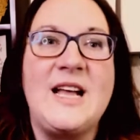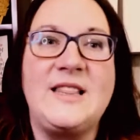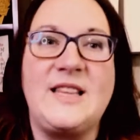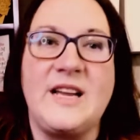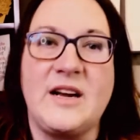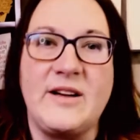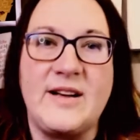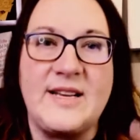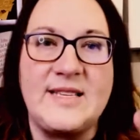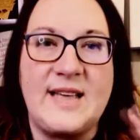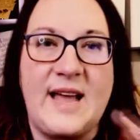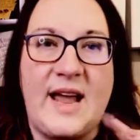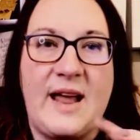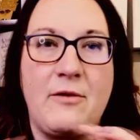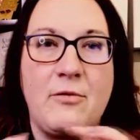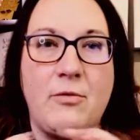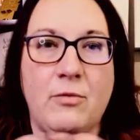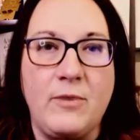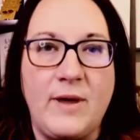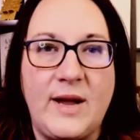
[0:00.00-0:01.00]
There is a
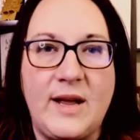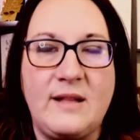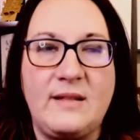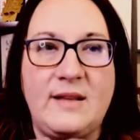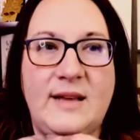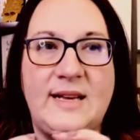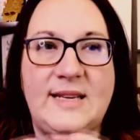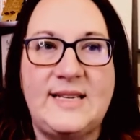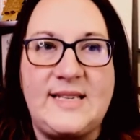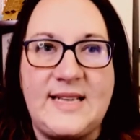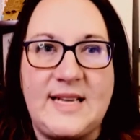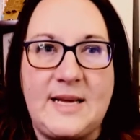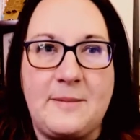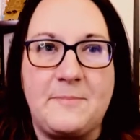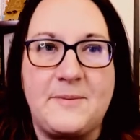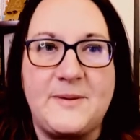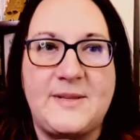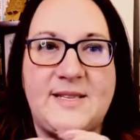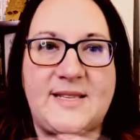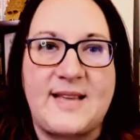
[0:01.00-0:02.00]
really
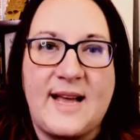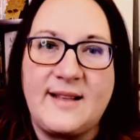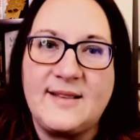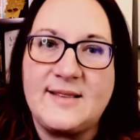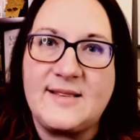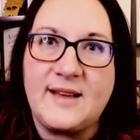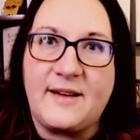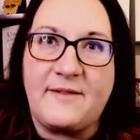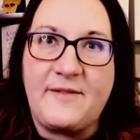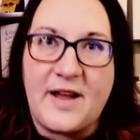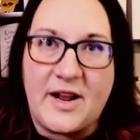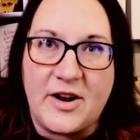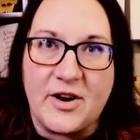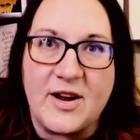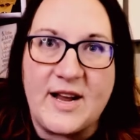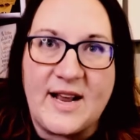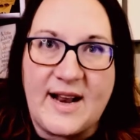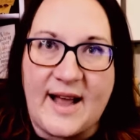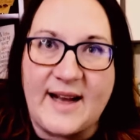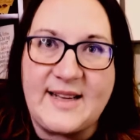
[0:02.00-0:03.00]
deep sense of
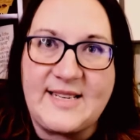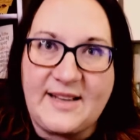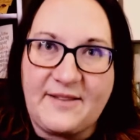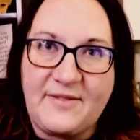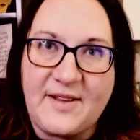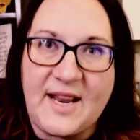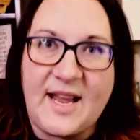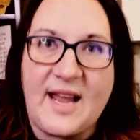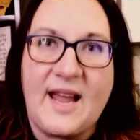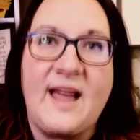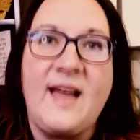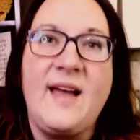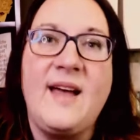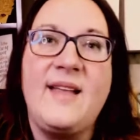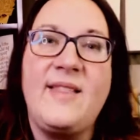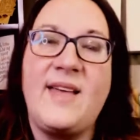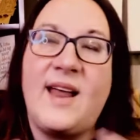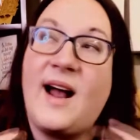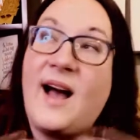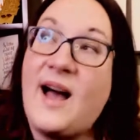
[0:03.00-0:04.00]
interconnectivity
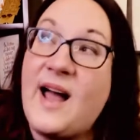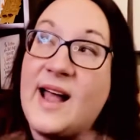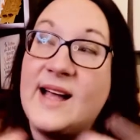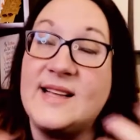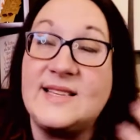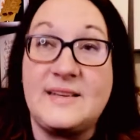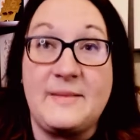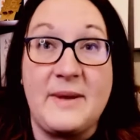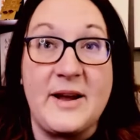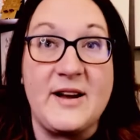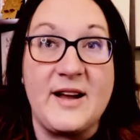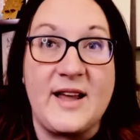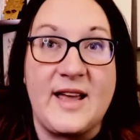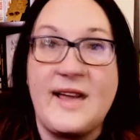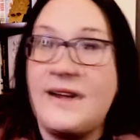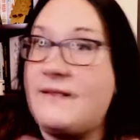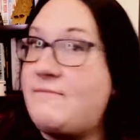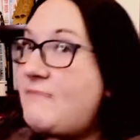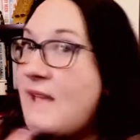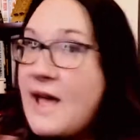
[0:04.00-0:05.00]
that I, as an
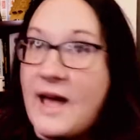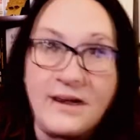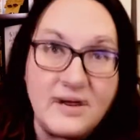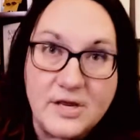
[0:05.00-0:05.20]
American,